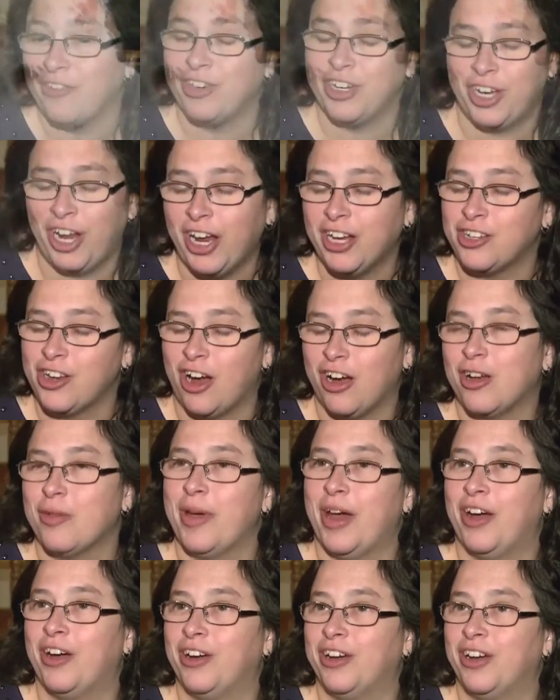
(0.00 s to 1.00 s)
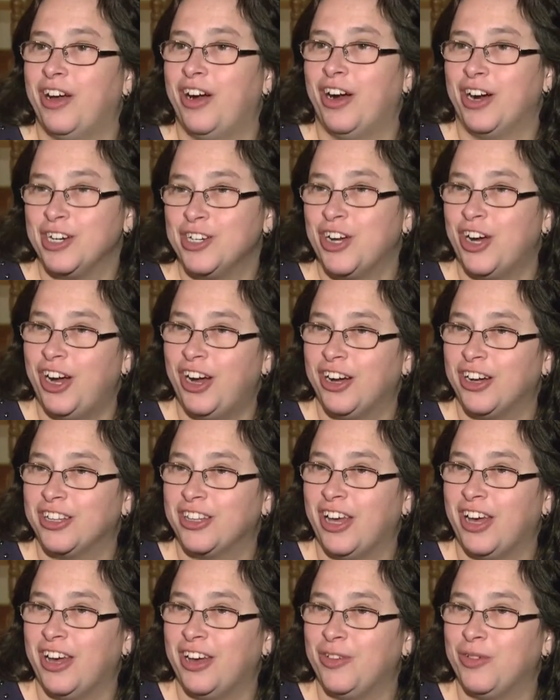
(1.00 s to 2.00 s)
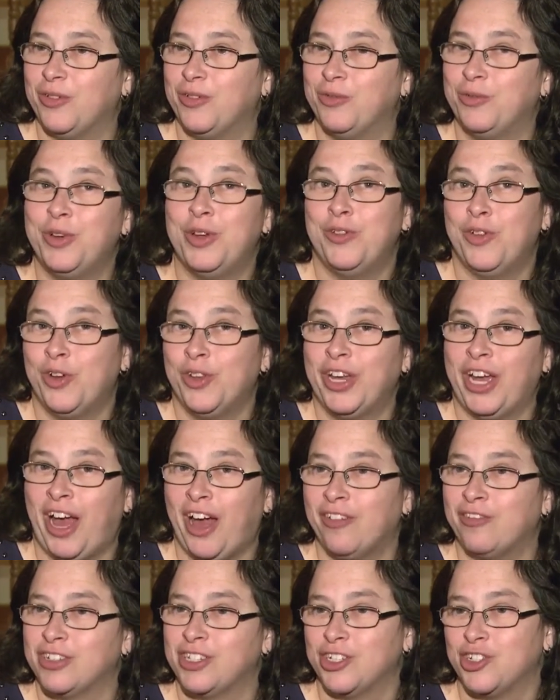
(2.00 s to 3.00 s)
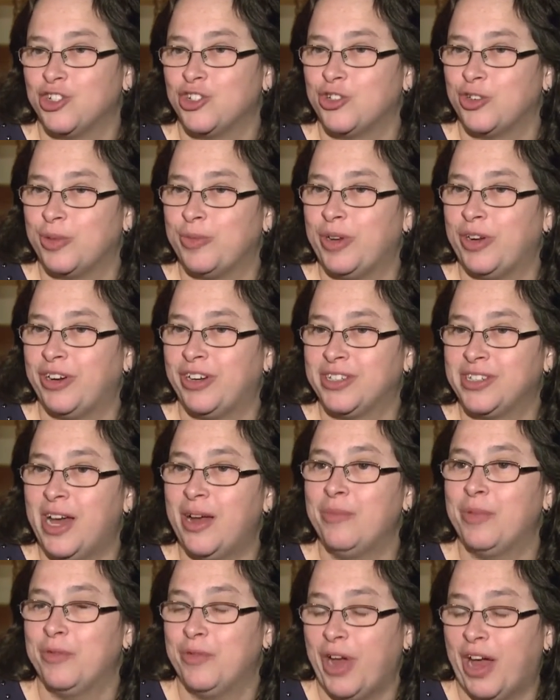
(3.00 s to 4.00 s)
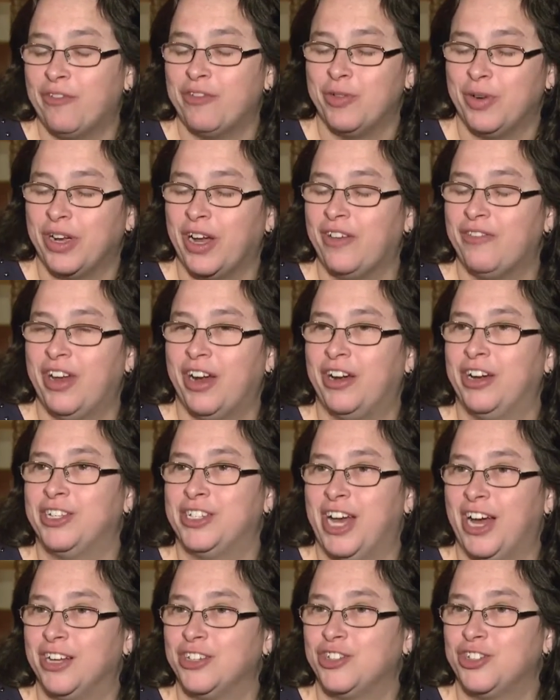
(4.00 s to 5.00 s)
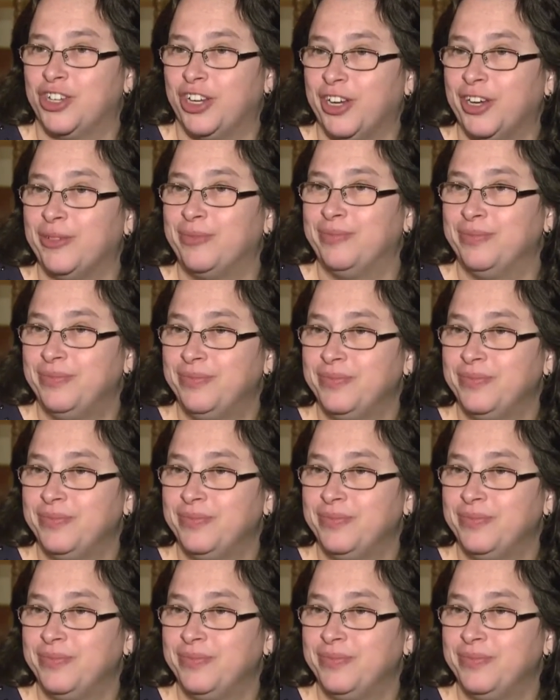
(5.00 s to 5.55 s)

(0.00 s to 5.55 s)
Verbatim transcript: every day talk about our dog that we've only had for such a short period of time, but we, everyone got very attached to him.